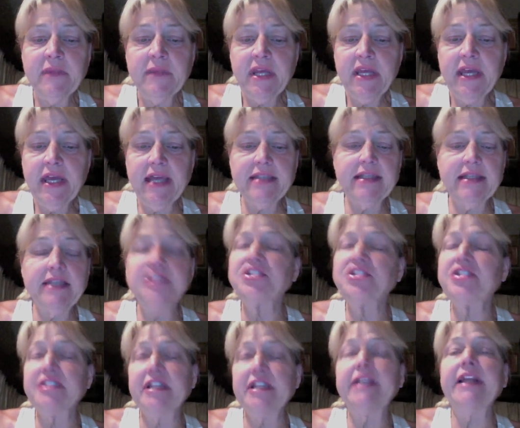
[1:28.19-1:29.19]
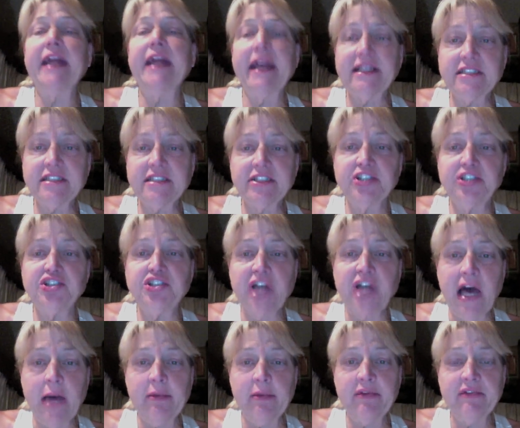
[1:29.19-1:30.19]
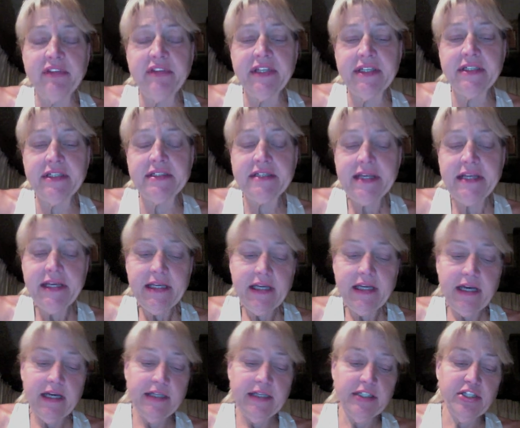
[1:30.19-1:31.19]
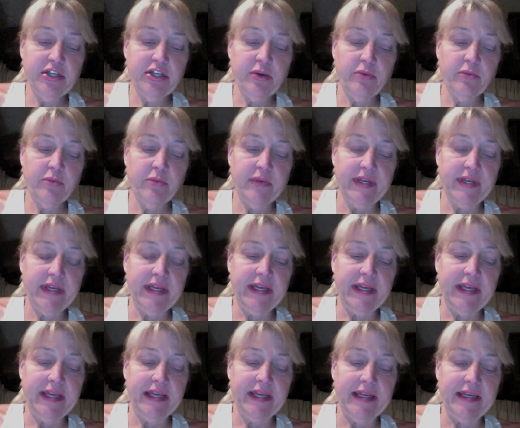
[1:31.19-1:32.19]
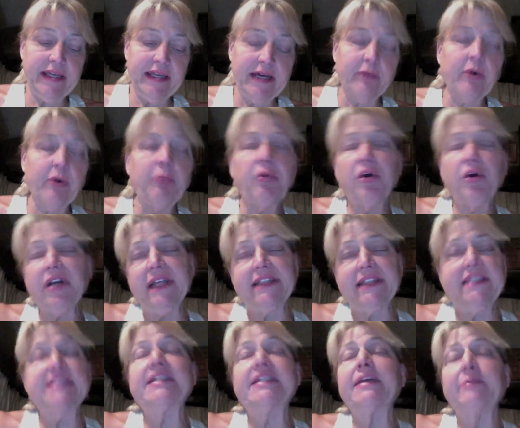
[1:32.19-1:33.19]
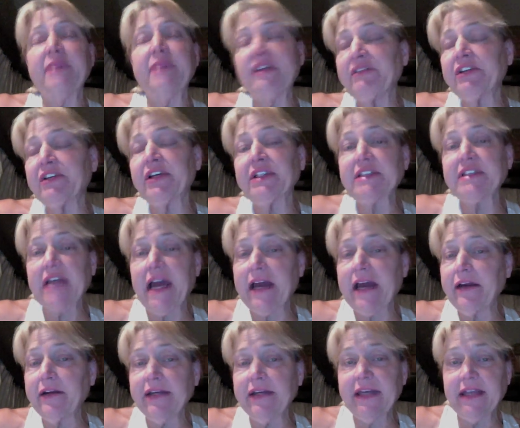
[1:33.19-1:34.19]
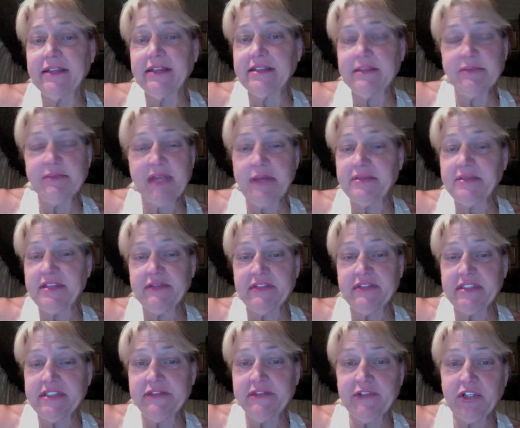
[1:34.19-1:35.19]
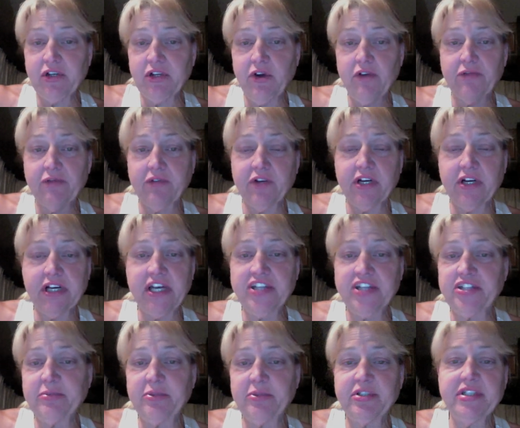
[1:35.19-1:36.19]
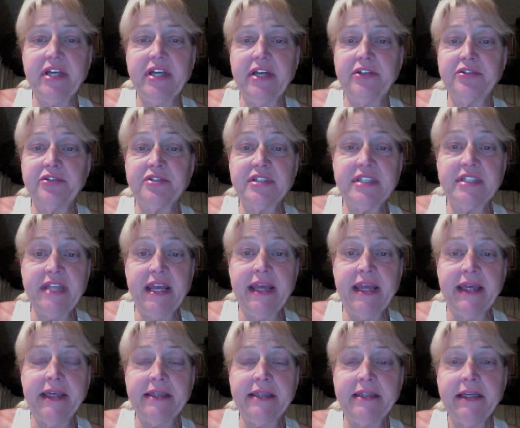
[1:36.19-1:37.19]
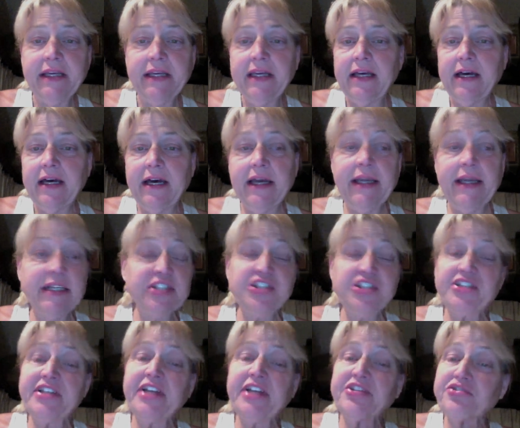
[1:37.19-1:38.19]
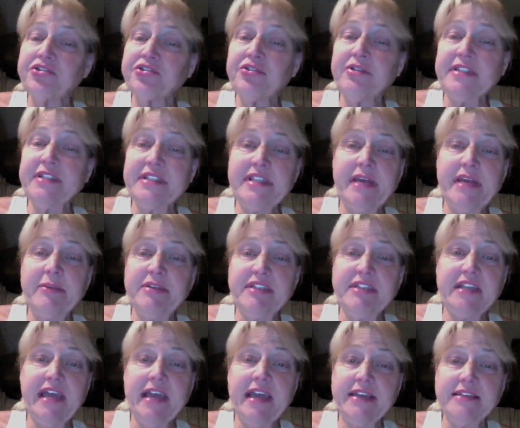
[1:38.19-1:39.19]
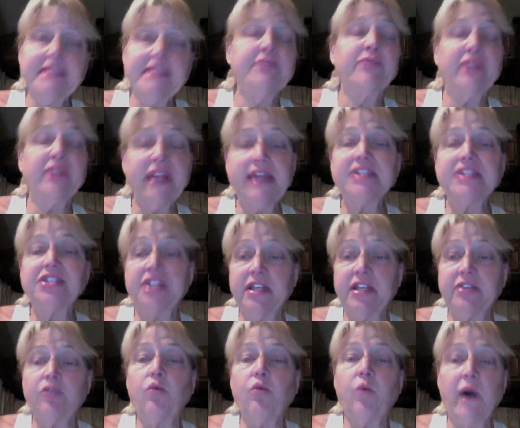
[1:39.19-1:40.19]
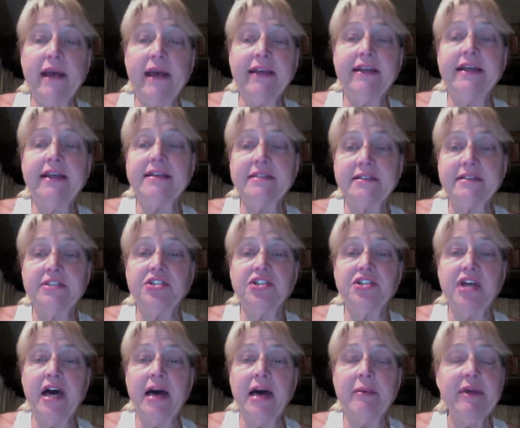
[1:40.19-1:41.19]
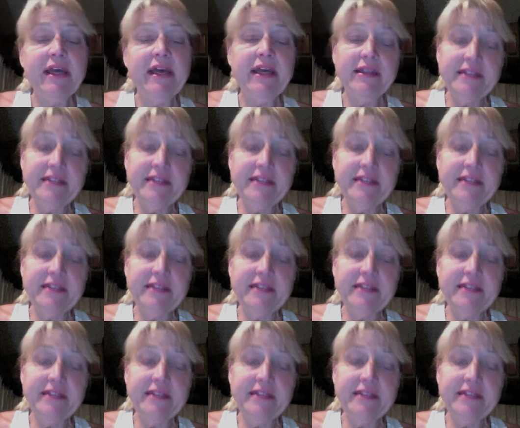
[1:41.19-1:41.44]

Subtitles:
He's just done an excellent job of this. A report like this can be very tiring and sometimes even difficult for a customer to understand. And it's just not true in Sammy's case. He really has done quite an excellent job.